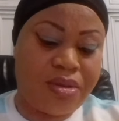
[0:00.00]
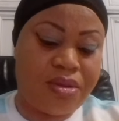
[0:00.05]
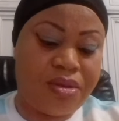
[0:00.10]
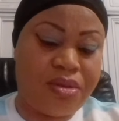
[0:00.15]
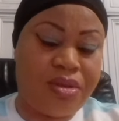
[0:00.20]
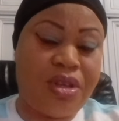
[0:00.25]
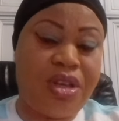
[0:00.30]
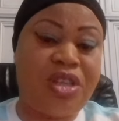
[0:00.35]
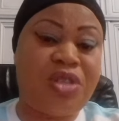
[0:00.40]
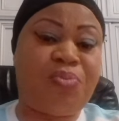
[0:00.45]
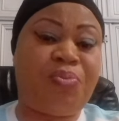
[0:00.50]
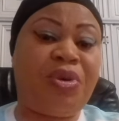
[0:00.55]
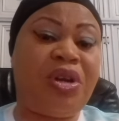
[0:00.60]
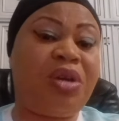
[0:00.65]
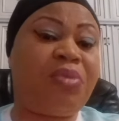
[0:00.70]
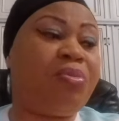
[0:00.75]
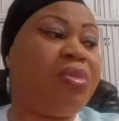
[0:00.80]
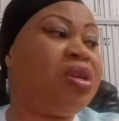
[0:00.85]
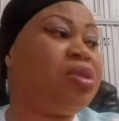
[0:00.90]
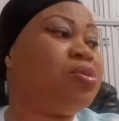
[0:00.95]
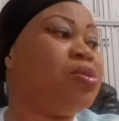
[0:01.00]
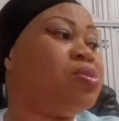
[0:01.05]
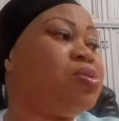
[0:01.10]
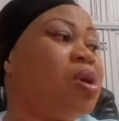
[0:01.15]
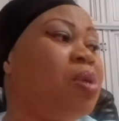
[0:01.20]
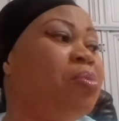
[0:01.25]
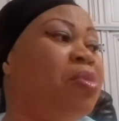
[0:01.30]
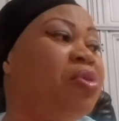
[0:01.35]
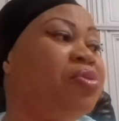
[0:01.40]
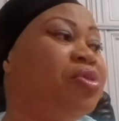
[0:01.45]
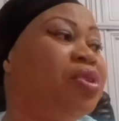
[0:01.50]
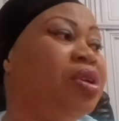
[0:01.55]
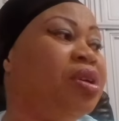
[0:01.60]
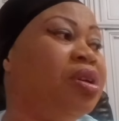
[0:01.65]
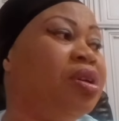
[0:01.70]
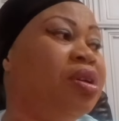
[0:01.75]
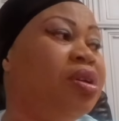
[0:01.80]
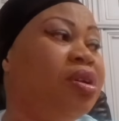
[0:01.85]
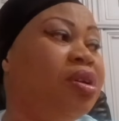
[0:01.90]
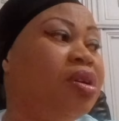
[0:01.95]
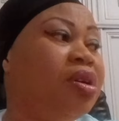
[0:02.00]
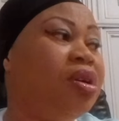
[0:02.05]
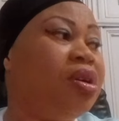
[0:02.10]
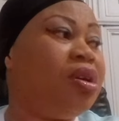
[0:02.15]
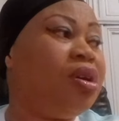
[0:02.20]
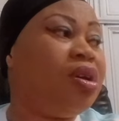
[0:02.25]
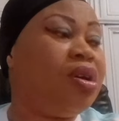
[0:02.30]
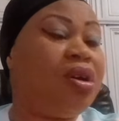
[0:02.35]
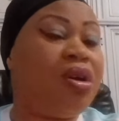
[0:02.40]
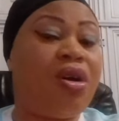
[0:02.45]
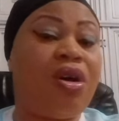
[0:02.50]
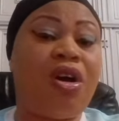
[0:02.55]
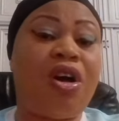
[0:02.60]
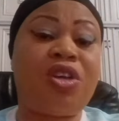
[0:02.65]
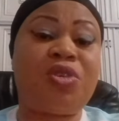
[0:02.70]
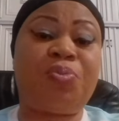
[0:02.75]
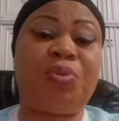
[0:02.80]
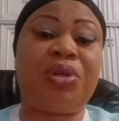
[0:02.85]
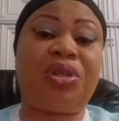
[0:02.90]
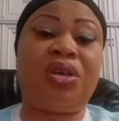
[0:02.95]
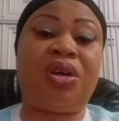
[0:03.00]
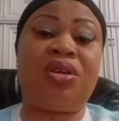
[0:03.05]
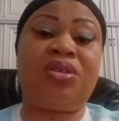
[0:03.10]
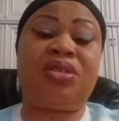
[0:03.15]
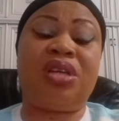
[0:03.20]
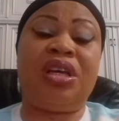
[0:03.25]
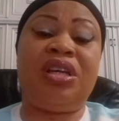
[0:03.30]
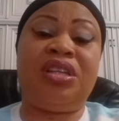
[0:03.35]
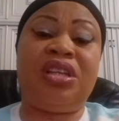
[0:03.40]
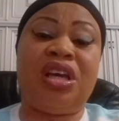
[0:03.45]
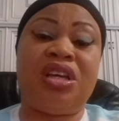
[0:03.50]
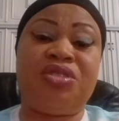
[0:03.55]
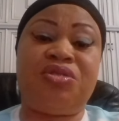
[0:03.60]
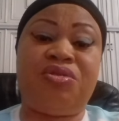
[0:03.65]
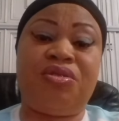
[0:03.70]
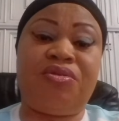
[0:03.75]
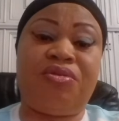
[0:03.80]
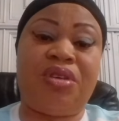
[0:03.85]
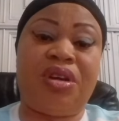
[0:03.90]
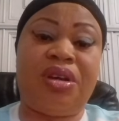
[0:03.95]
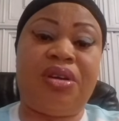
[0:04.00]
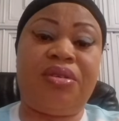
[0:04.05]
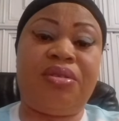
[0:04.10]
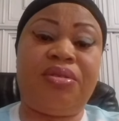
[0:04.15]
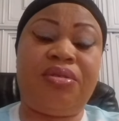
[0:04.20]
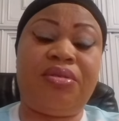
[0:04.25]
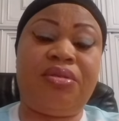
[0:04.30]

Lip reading: This brings me to some of the hospitals in Nigeria,